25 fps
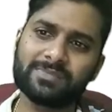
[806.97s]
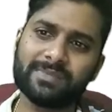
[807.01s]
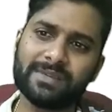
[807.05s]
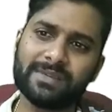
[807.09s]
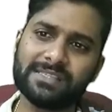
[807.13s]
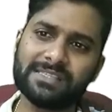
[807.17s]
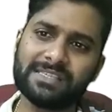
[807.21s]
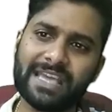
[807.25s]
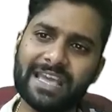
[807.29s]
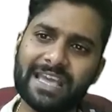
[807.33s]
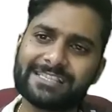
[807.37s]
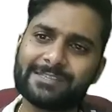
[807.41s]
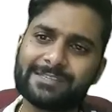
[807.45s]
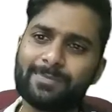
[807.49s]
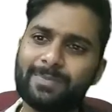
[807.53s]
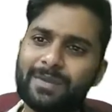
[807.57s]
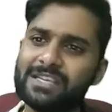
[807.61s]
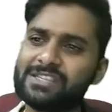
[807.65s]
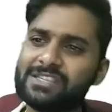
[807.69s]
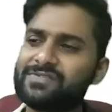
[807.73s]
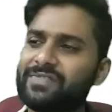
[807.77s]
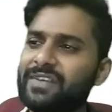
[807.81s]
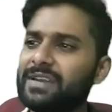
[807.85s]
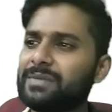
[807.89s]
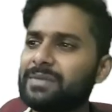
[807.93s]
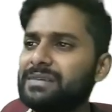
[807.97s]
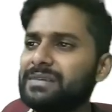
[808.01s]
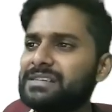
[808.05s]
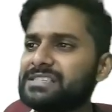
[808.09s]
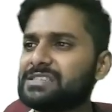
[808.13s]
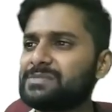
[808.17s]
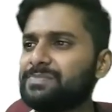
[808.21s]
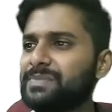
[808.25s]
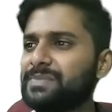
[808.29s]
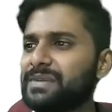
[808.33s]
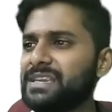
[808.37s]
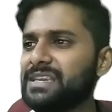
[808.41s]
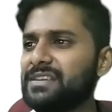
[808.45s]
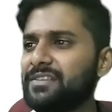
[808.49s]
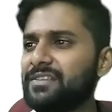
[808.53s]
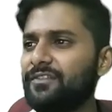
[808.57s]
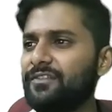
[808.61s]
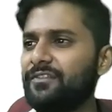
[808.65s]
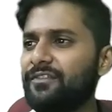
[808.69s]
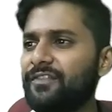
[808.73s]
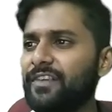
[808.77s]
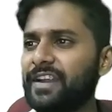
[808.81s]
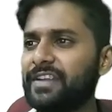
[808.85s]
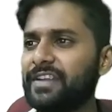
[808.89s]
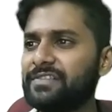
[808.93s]
Means x plus y must be
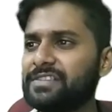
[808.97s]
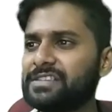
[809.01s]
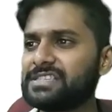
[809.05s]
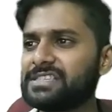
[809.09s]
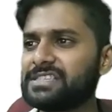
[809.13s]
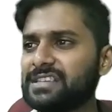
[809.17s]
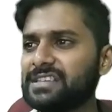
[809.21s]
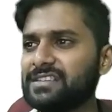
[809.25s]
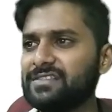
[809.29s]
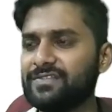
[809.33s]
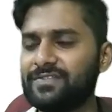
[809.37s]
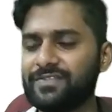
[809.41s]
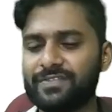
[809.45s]
5 itself.